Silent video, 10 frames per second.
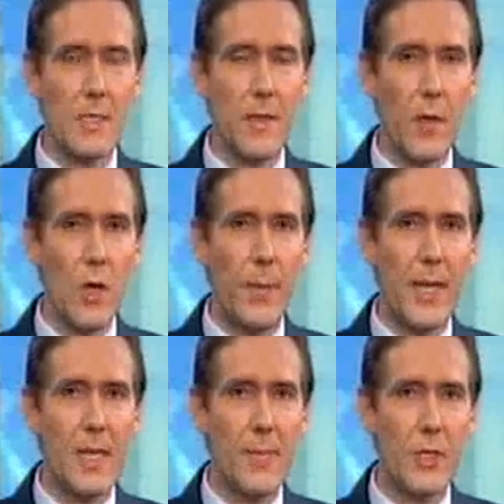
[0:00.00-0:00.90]
So the
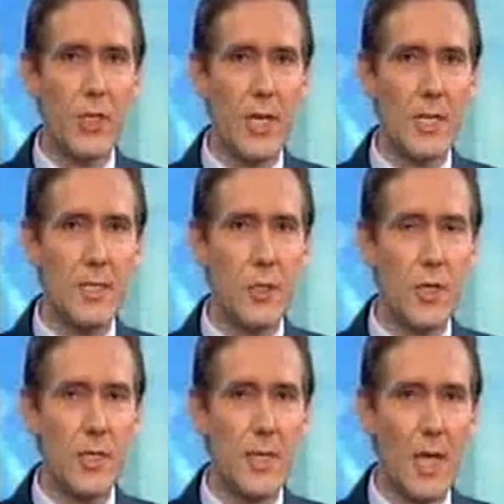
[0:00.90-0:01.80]
European Commission is to
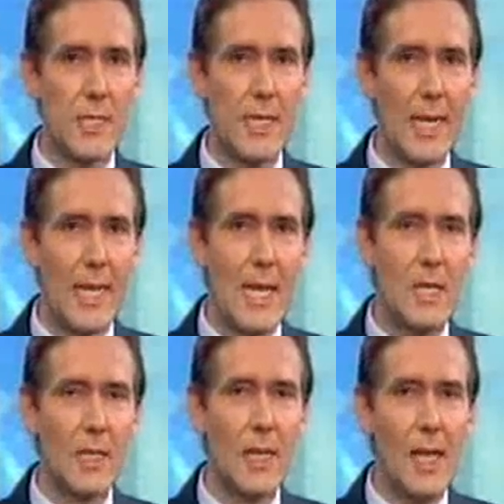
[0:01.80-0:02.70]
discuss the
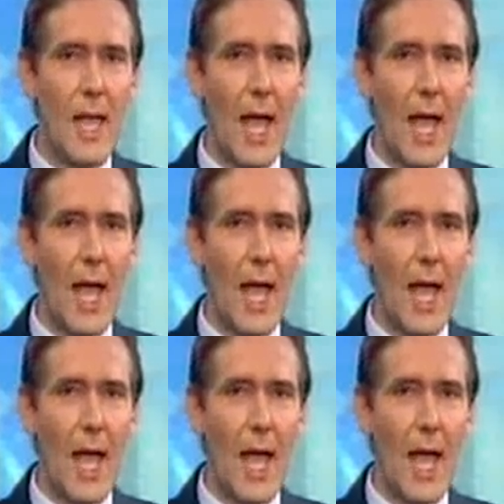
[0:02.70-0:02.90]
legal